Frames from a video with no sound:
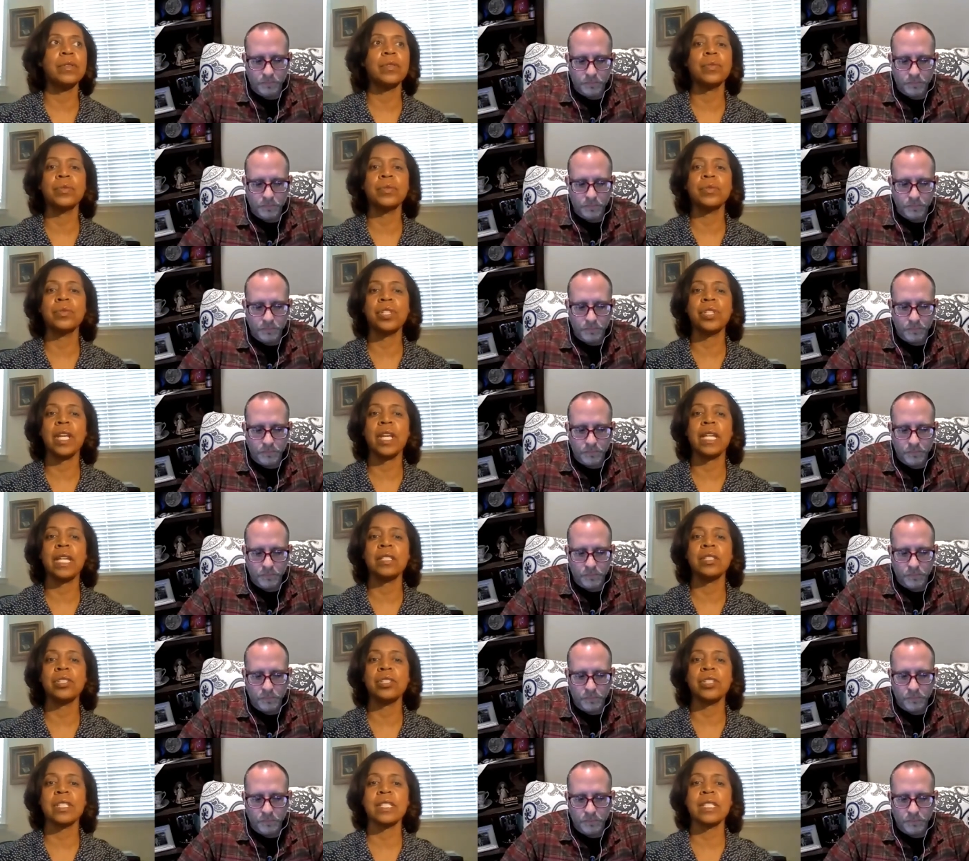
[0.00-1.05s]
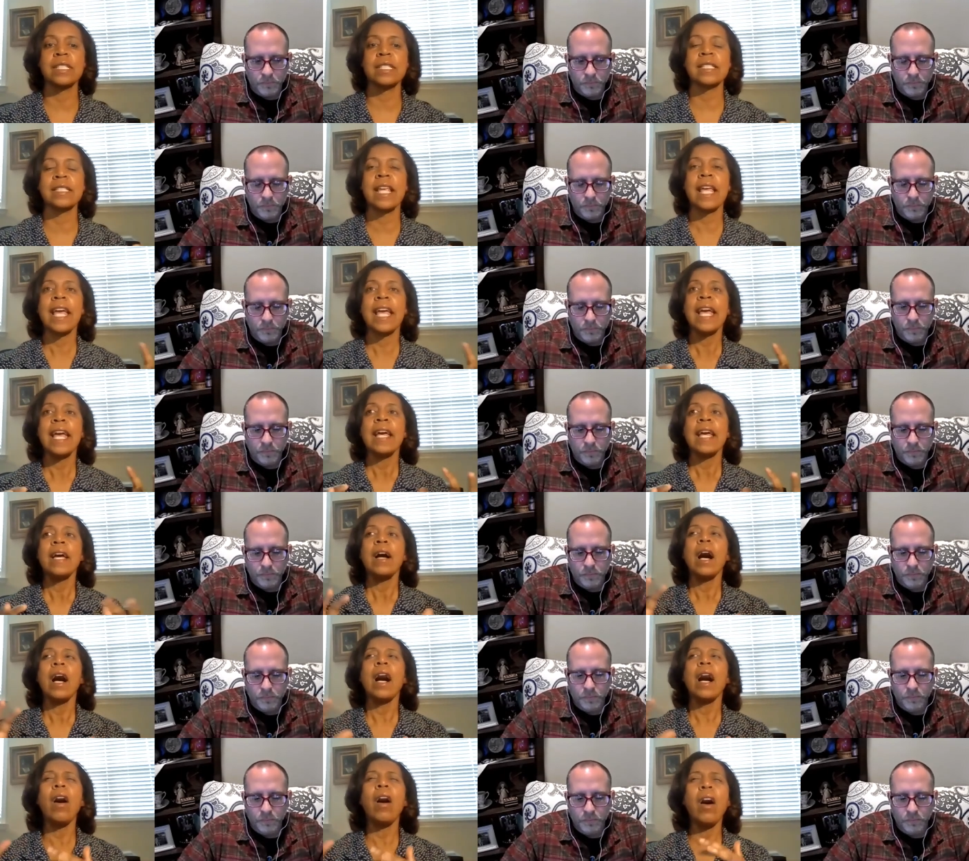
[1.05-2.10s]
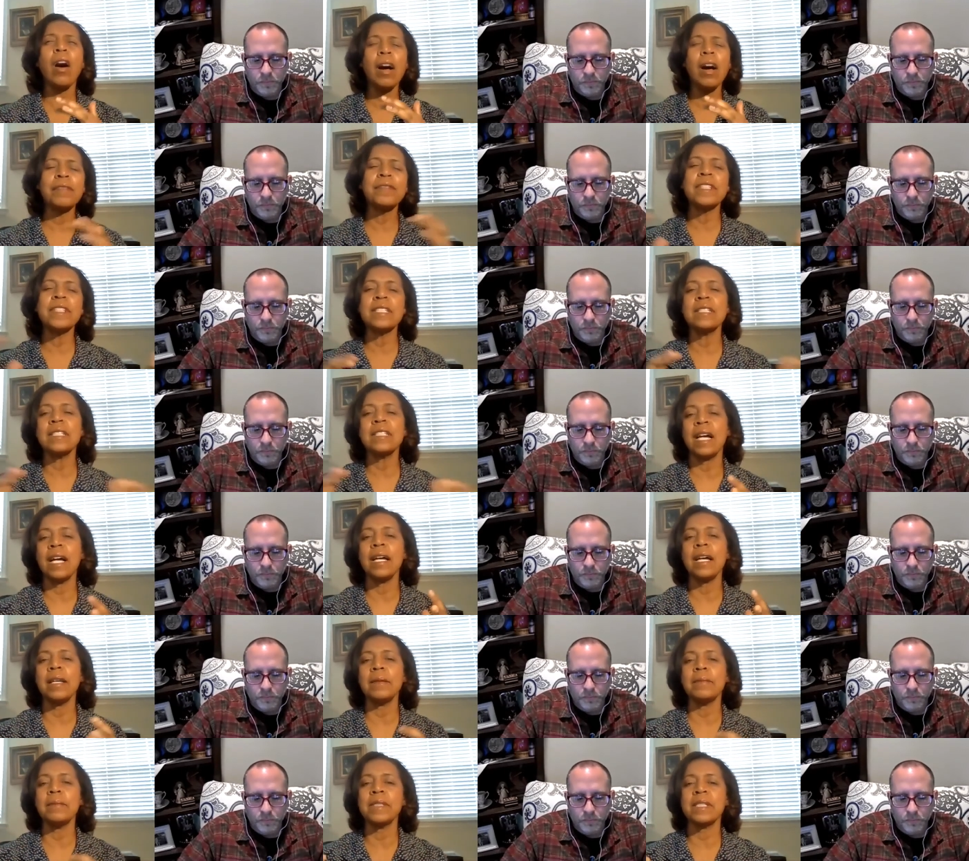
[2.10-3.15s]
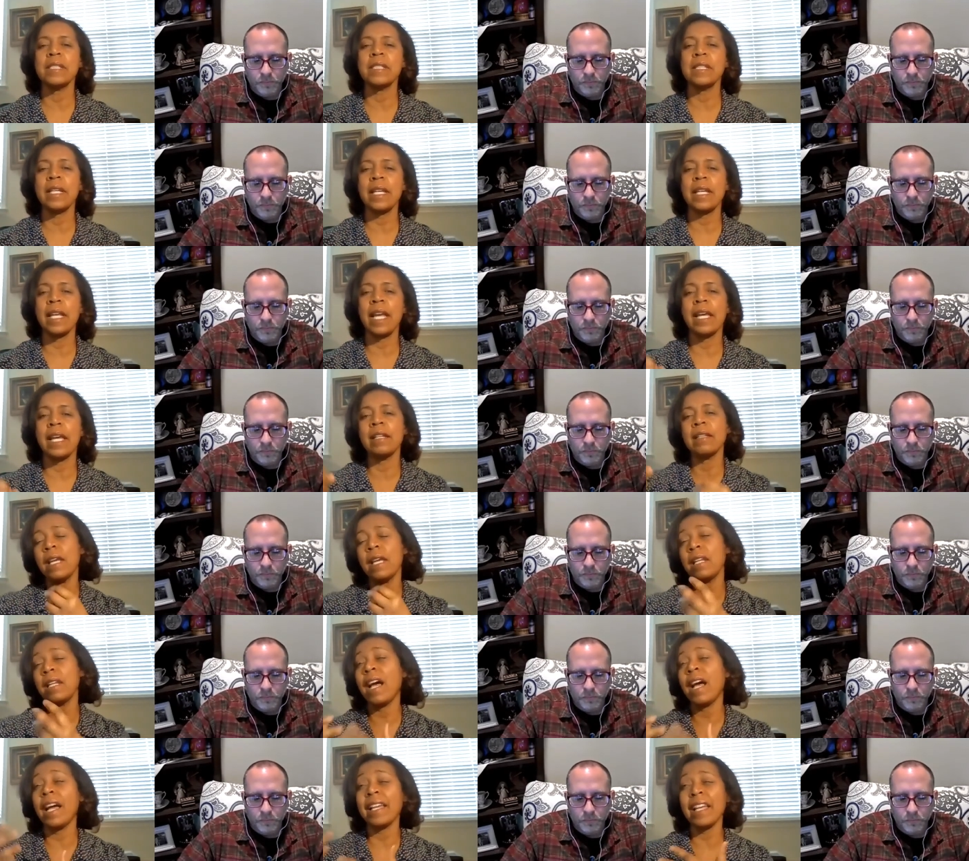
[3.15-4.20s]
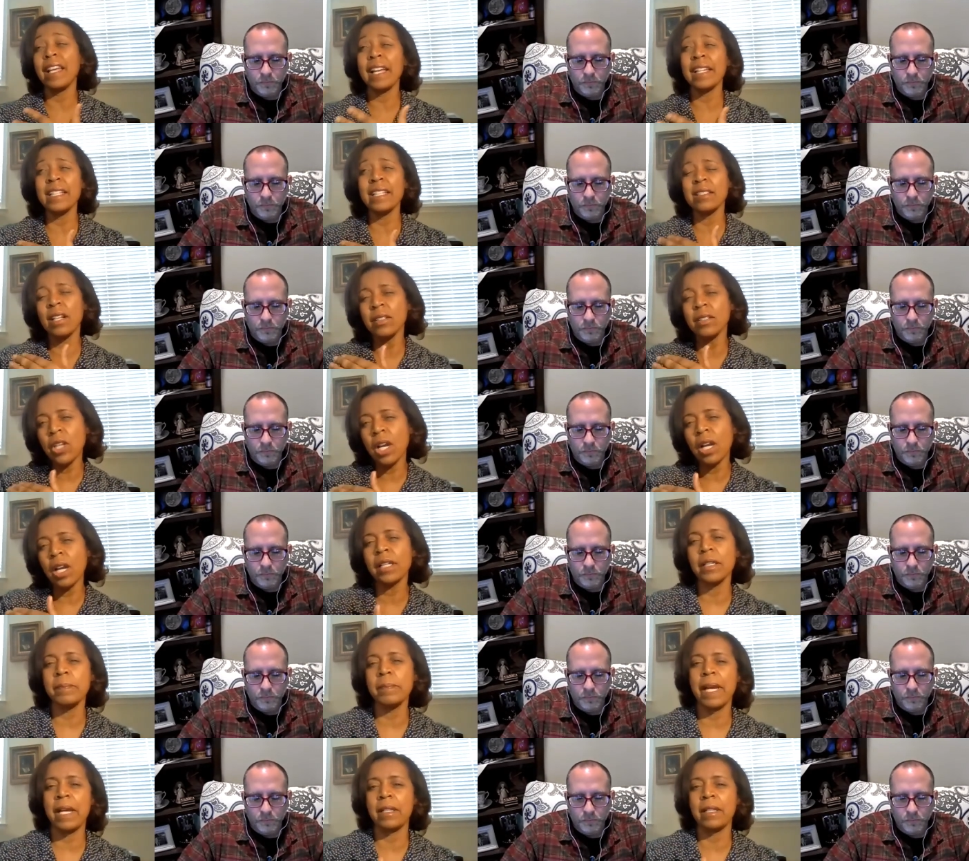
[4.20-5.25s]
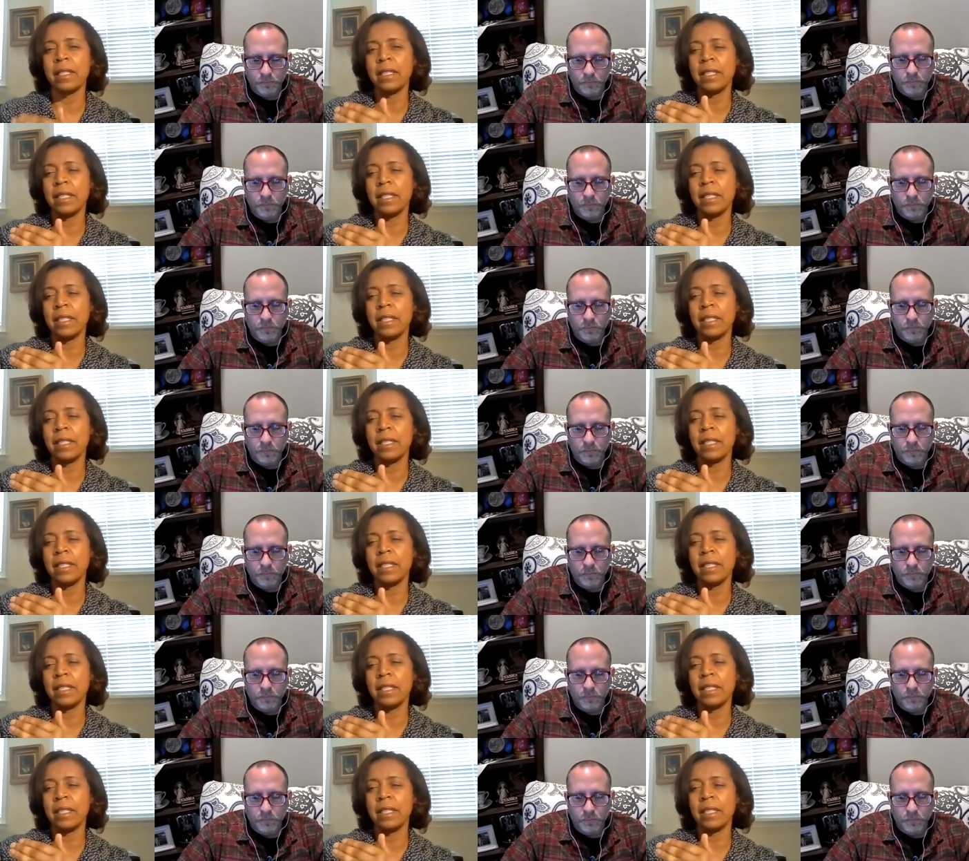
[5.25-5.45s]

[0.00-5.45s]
Speaker 1: through changes, oftentimes, and, and I, I guess I'll talk about it